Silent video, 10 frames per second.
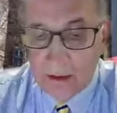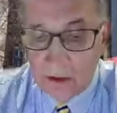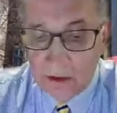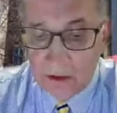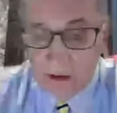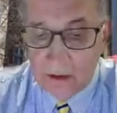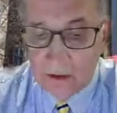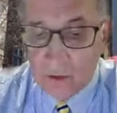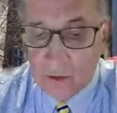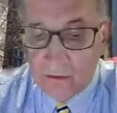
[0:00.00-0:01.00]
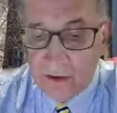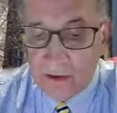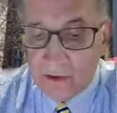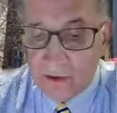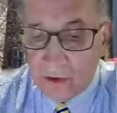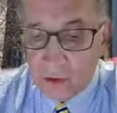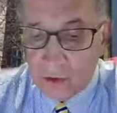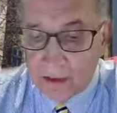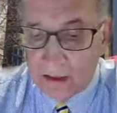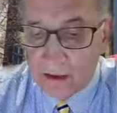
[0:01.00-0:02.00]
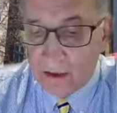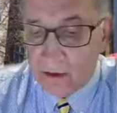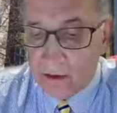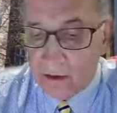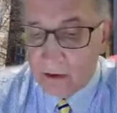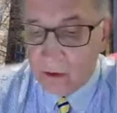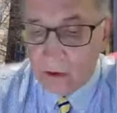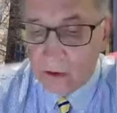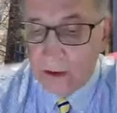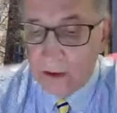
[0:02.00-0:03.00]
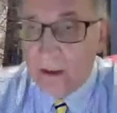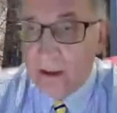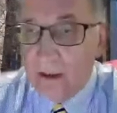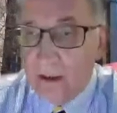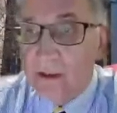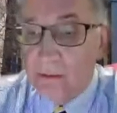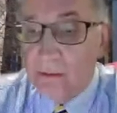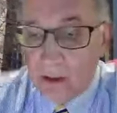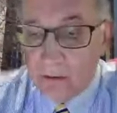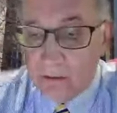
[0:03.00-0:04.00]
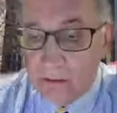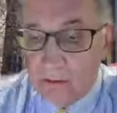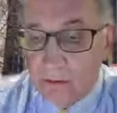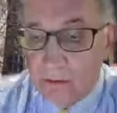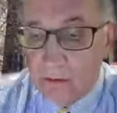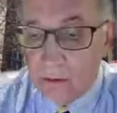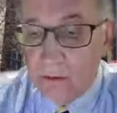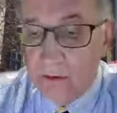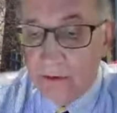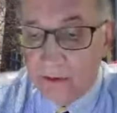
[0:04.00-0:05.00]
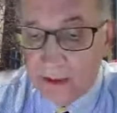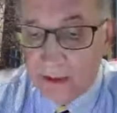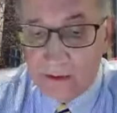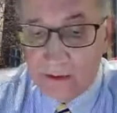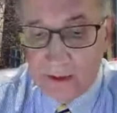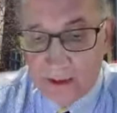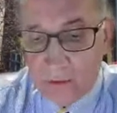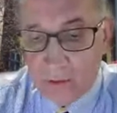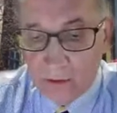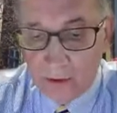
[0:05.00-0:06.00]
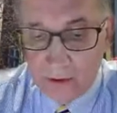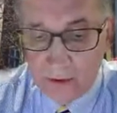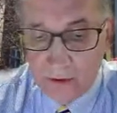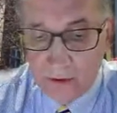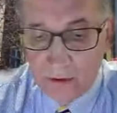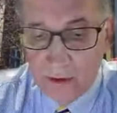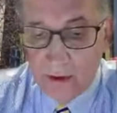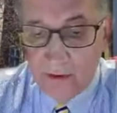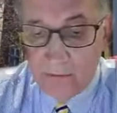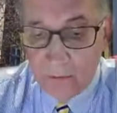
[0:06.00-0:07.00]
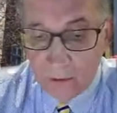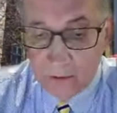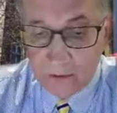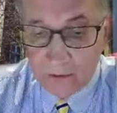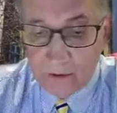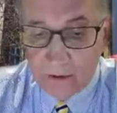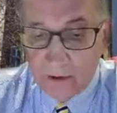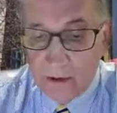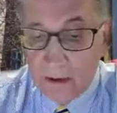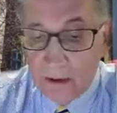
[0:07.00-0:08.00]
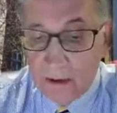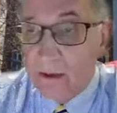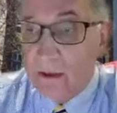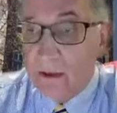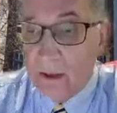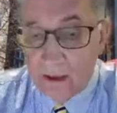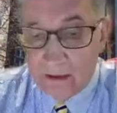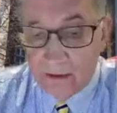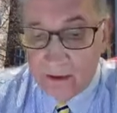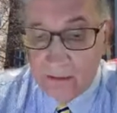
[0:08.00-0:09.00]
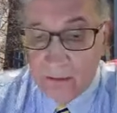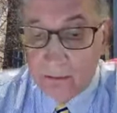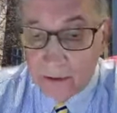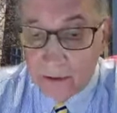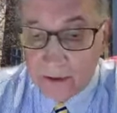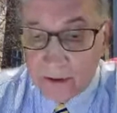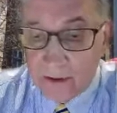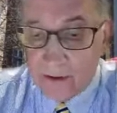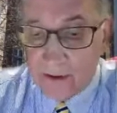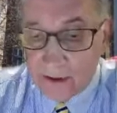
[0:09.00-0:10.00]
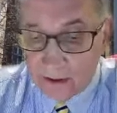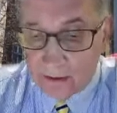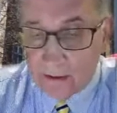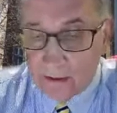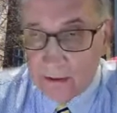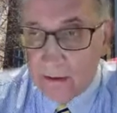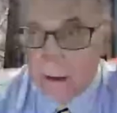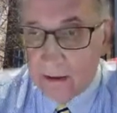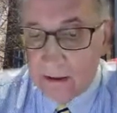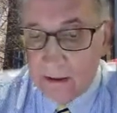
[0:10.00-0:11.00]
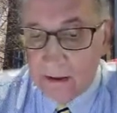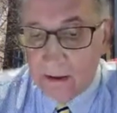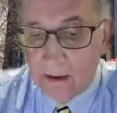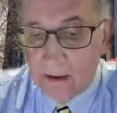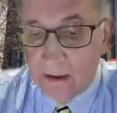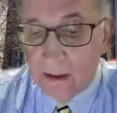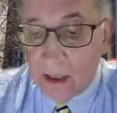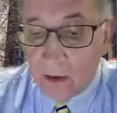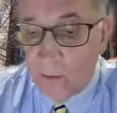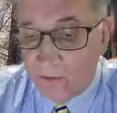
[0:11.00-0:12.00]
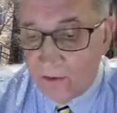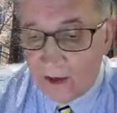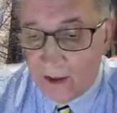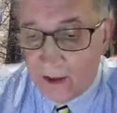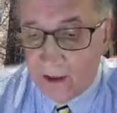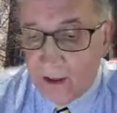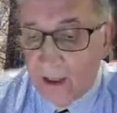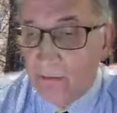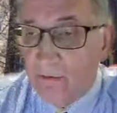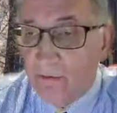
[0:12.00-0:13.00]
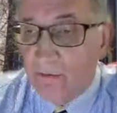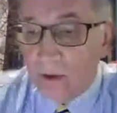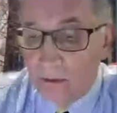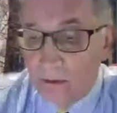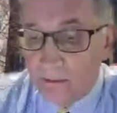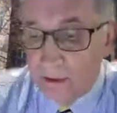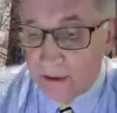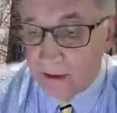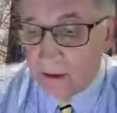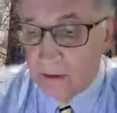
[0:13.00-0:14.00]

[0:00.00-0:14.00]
Here, UGV decision making and control is about two things actually. First is the mobility state how far I am from complete